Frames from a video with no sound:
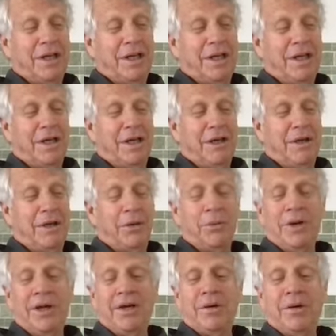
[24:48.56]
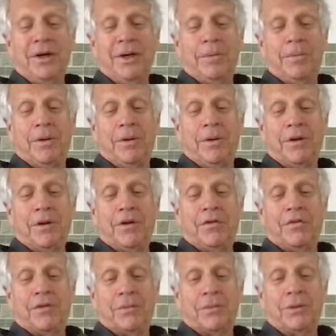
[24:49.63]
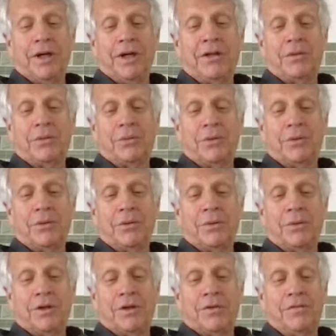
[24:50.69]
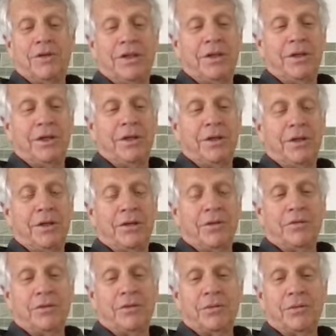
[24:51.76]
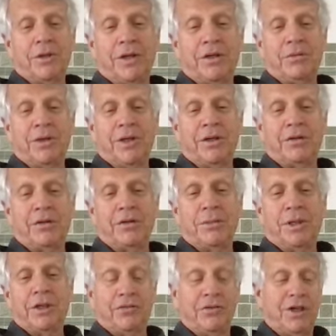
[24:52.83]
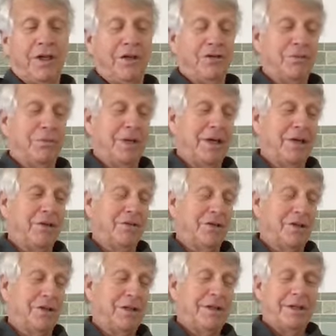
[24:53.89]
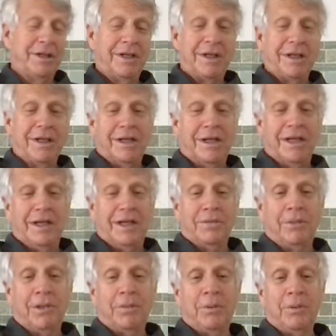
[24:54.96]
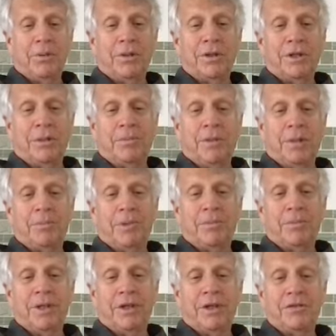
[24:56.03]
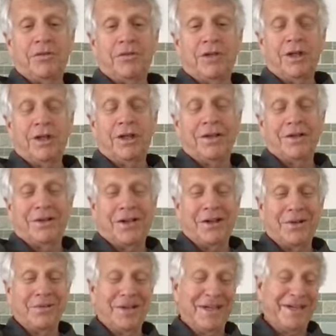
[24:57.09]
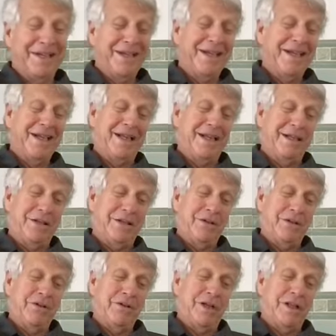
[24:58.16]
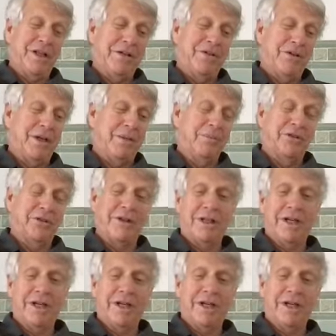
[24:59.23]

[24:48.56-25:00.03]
a runner-up for Breakthrough of the Year for 2022 by Science Magazine. And people would come up to me and tell me, and you can tell I'm still